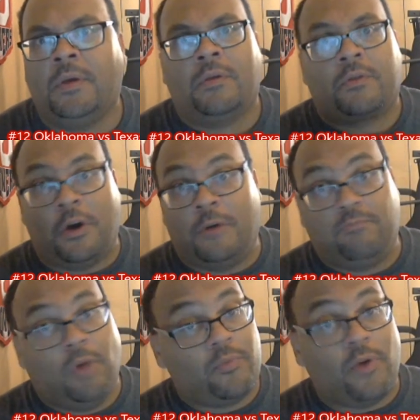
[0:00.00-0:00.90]
So
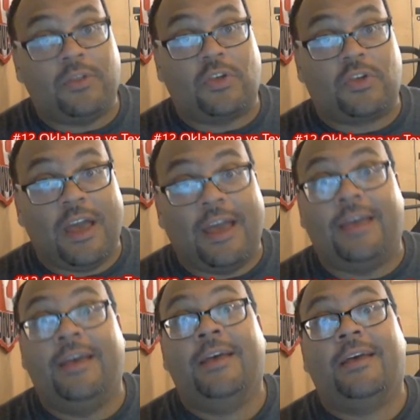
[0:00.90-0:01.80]
what I'm trying to
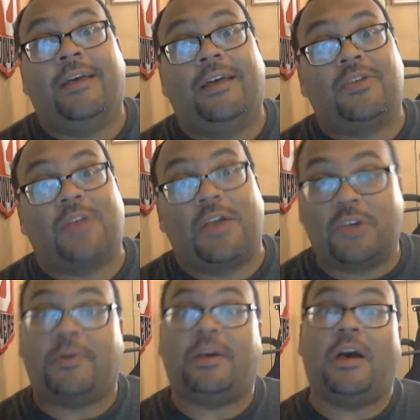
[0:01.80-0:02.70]
say is that
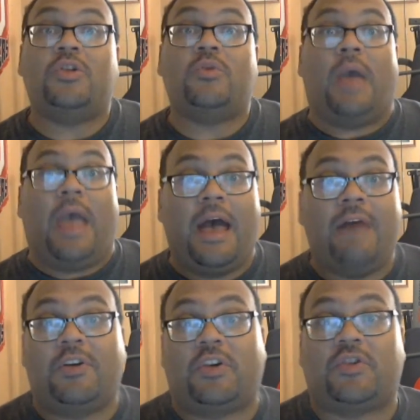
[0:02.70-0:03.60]
just because you
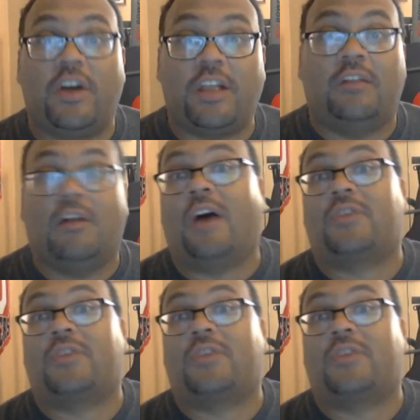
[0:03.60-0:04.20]
have a stunning loss